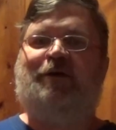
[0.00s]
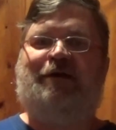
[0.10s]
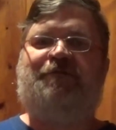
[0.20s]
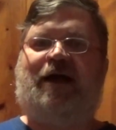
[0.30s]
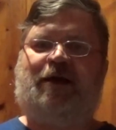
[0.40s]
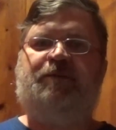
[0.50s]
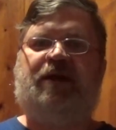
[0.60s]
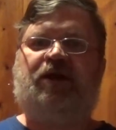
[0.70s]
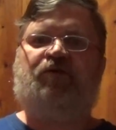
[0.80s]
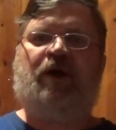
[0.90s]
or if I
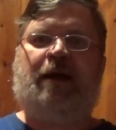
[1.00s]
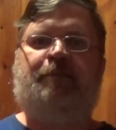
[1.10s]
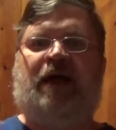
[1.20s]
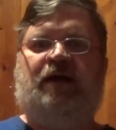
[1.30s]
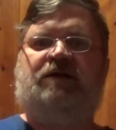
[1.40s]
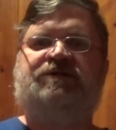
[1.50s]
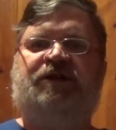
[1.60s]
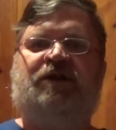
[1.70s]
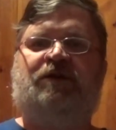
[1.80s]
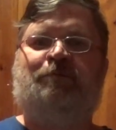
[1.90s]
commit a crime, my
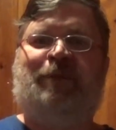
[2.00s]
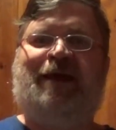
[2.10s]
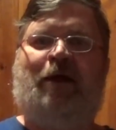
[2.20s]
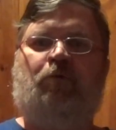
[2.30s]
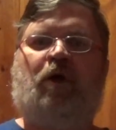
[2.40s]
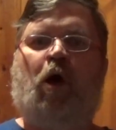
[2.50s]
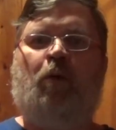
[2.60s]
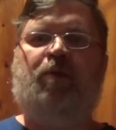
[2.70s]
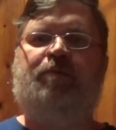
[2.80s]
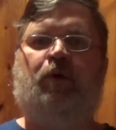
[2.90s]
cousin can be held
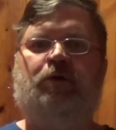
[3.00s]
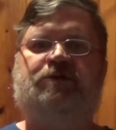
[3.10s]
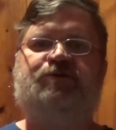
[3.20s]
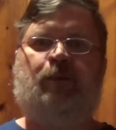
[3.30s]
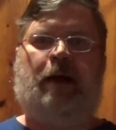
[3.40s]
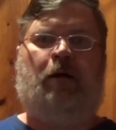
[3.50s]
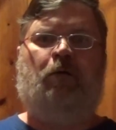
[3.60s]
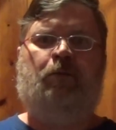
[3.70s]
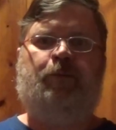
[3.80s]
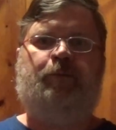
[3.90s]
culpable as
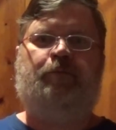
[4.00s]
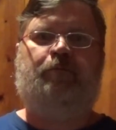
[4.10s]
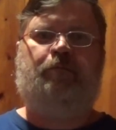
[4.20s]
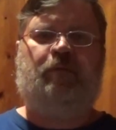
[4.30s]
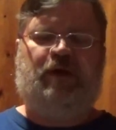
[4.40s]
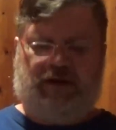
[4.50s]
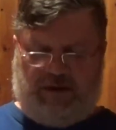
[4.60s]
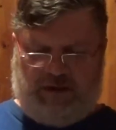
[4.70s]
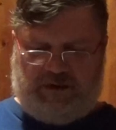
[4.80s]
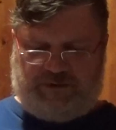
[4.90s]
well.
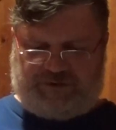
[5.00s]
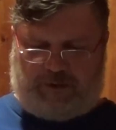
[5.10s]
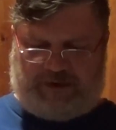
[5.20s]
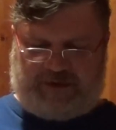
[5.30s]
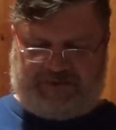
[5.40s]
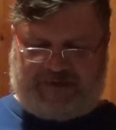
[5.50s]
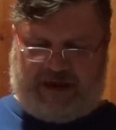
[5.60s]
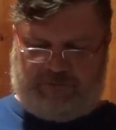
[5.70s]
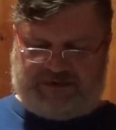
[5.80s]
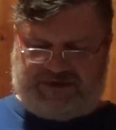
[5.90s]
So I thought
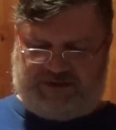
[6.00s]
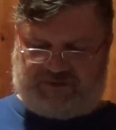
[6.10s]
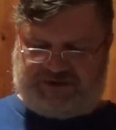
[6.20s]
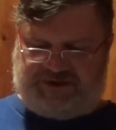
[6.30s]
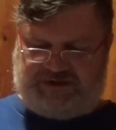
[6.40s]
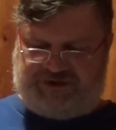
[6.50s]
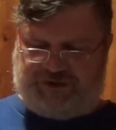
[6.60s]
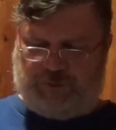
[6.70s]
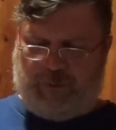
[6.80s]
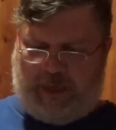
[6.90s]
that was interesting
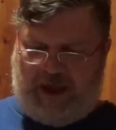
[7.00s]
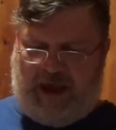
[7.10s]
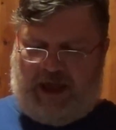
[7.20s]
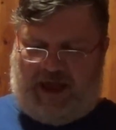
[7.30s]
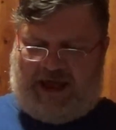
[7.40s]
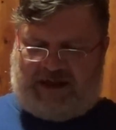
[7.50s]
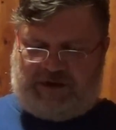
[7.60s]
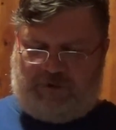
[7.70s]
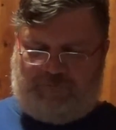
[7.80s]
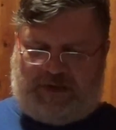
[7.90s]
too. And
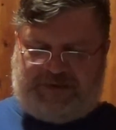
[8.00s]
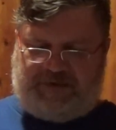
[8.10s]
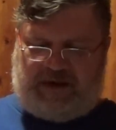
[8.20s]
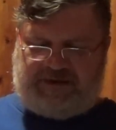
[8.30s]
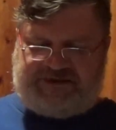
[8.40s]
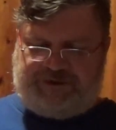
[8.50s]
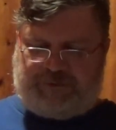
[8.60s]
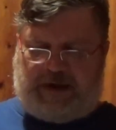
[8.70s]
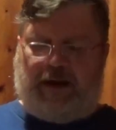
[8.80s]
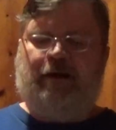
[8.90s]
what
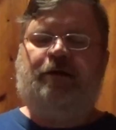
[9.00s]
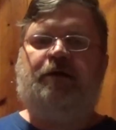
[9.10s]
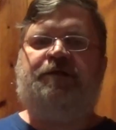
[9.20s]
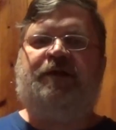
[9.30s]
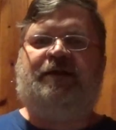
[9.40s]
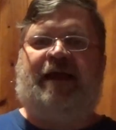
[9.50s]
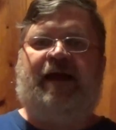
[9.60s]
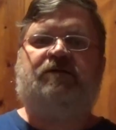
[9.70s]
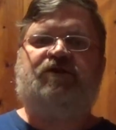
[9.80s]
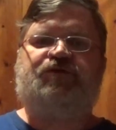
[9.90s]
Adira, the
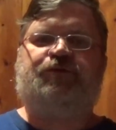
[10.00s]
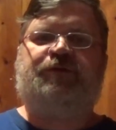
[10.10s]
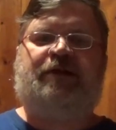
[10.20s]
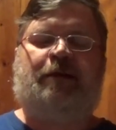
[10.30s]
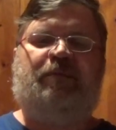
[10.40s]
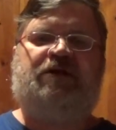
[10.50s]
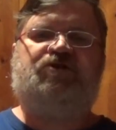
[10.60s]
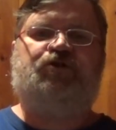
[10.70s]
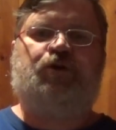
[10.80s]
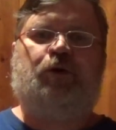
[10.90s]
dancer that I
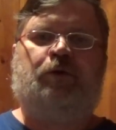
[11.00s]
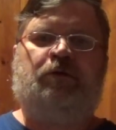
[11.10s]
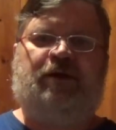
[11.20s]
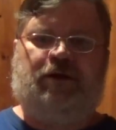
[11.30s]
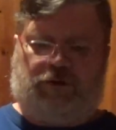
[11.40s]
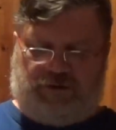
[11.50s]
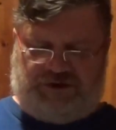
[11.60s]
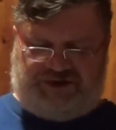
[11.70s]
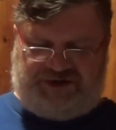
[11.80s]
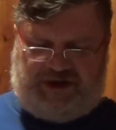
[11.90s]
mentioned earlier,
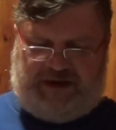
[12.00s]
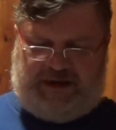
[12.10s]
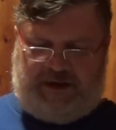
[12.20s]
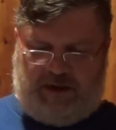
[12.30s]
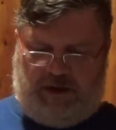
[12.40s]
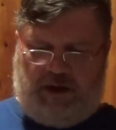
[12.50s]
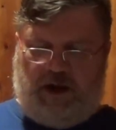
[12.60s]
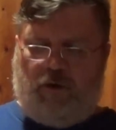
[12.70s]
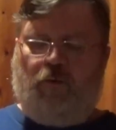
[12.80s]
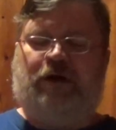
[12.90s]
she
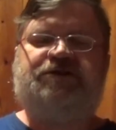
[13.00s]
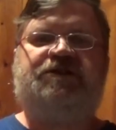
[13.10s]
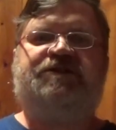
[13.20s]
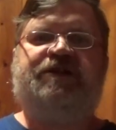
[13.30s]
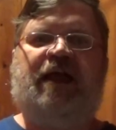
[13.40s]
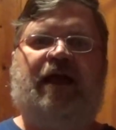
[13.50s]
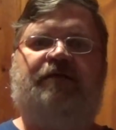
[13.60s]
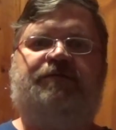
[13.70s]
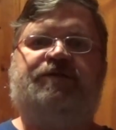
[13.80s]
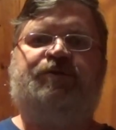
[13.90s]
was a
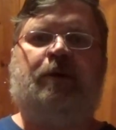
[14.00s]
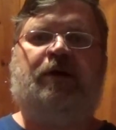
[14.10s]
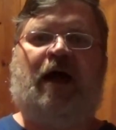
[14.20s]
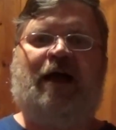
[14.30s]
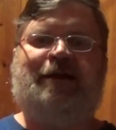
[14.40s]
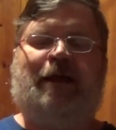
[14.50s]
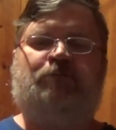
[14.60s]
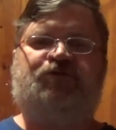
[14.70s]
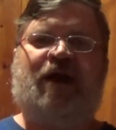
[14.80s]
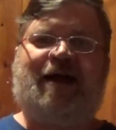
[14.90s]
slave to a guy named
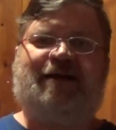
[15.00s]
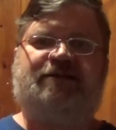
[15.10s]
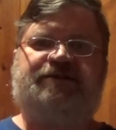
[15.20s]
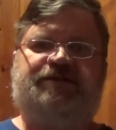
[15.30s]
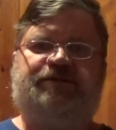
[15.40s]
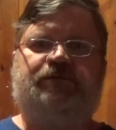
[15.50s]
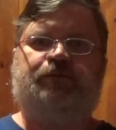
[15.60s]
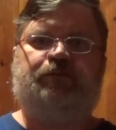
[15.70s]
Trachis.